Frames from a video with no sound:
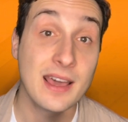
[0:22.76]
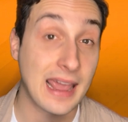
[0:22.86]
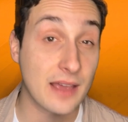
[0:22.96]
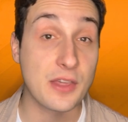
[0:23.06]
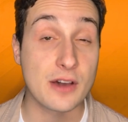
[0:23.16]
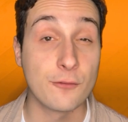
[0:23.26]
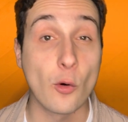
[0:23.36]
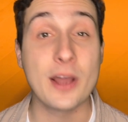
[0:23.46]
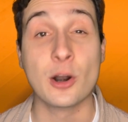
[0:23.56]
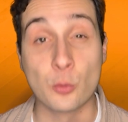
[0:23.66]
and they
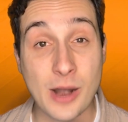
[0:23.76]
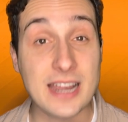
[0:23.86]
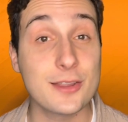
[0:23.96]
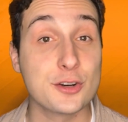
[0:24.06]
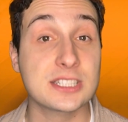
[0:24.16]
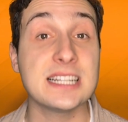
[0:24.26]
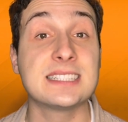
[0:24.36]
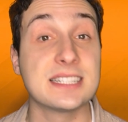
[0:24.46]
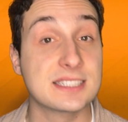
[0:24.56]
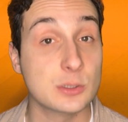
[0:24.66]
avoid a regular
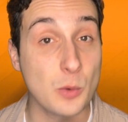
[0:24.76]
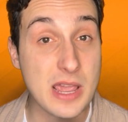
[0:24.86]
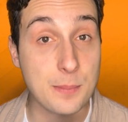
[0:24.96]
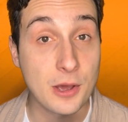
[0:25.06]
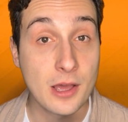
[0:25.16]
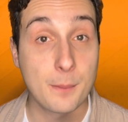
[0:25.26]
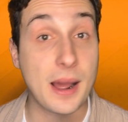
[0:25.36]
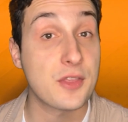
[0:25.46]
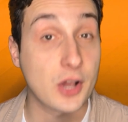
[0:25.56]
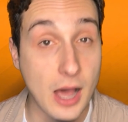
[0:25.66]
season sweep
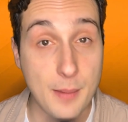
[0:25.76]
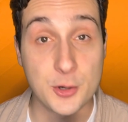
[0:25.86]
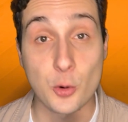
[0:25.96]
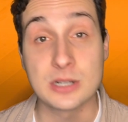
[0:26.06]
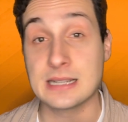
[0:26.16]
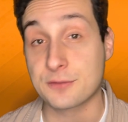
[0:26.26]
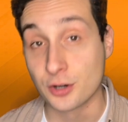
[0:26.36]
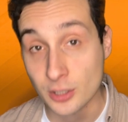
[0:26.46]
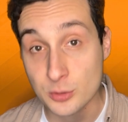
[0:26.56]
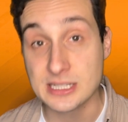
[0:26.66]
by the Commodores
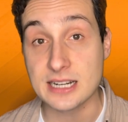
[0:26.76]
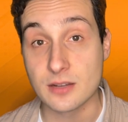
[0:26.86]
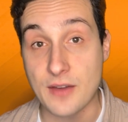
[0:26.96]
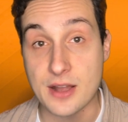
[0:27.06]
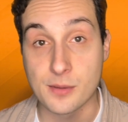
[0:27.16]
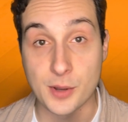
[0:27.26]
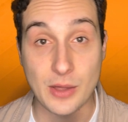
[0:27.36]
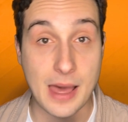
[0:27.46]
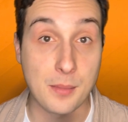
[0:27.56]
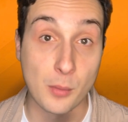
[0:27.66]
after losing to
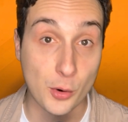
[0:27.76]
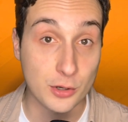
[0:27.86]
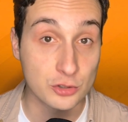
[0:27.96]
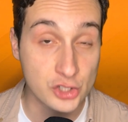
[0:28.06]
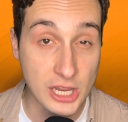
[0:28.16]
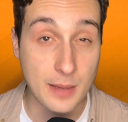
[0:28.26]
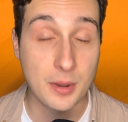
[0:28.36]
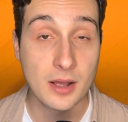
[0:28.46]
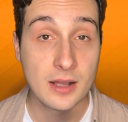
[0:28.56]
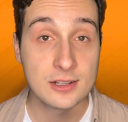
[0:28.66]
Vanderbilt at Memorial
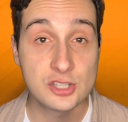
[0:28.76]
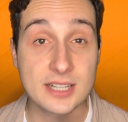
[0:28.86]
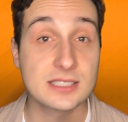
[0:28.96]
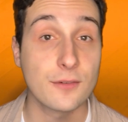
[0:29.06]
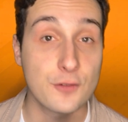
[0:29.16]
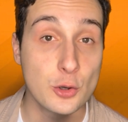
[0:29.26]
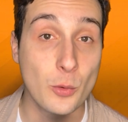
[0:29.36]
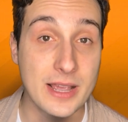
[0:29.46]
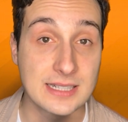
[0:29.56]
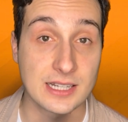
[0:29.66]
Gym just a few
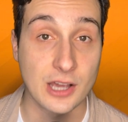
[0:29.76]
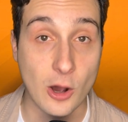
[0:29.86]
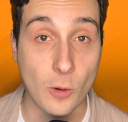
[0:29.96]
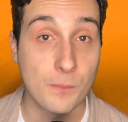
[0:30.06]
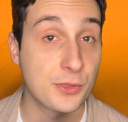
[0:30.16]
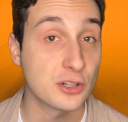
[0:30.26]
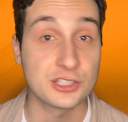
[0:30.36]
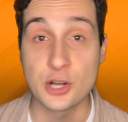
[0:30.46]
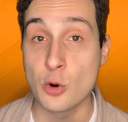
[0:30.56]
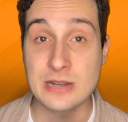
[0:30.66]
weeks ago. There's
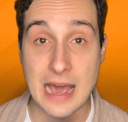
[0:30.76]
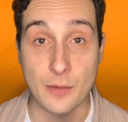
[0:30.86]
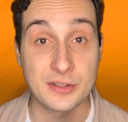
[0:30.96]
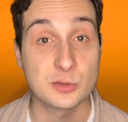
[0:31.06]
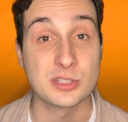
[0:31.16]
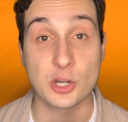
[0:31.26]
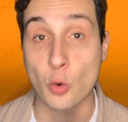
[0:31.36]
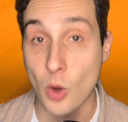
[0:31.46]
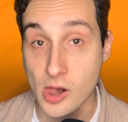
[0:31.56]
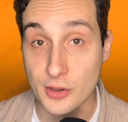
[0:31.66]
no doubt this was a
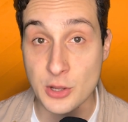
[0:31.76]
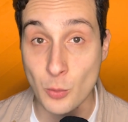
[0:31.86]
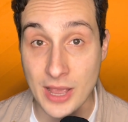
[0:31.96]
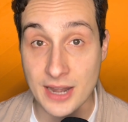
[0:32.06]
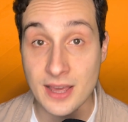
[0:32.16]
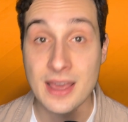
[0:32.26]
quality win